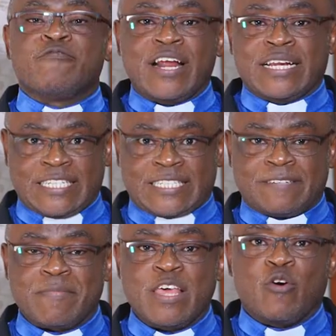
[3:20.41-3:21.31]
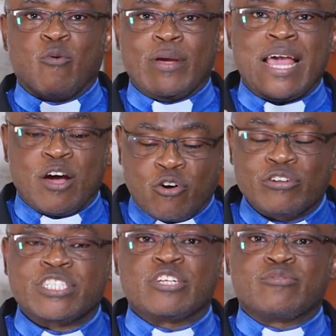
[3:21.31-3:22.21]
friends, we are
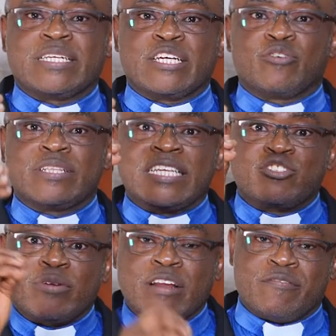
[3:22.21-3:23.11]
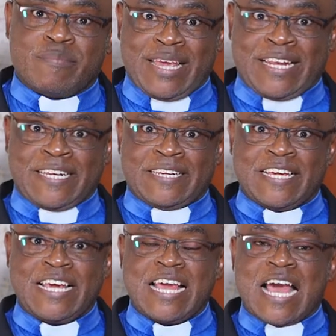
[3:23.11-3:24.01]
concentrating on these 12 men
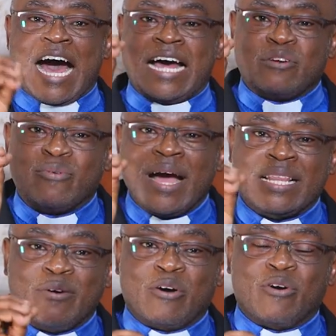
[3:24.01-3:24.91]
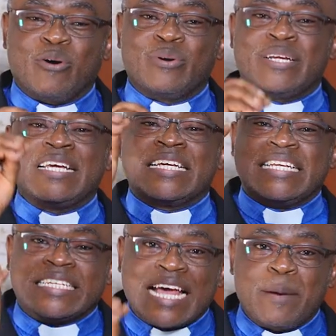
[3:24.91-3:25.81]
and why they were called
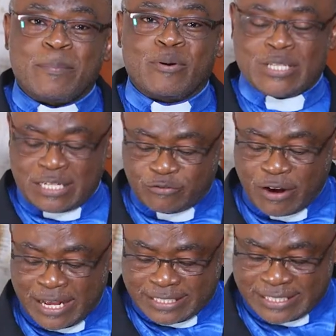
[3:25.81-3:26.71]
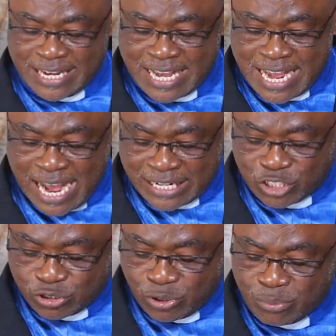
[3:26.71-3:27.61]
disciples at first. And
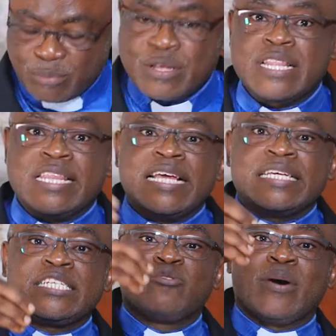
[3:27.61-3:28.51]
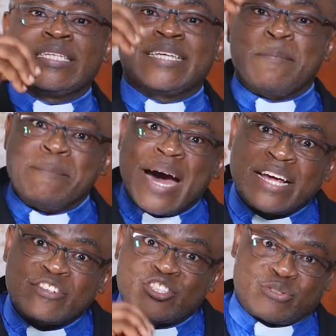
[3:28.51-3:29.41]
so this was a
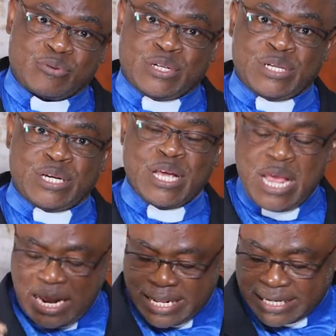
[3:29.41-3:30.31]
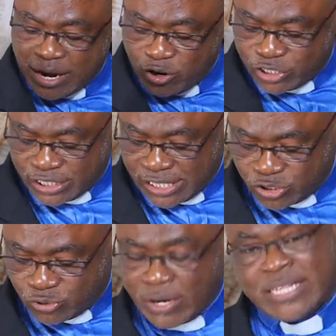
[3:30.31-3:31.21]
milestone that our Lord
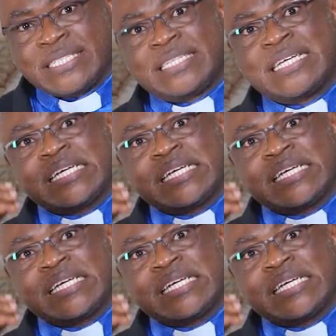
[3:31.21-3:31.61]
Jesus Christ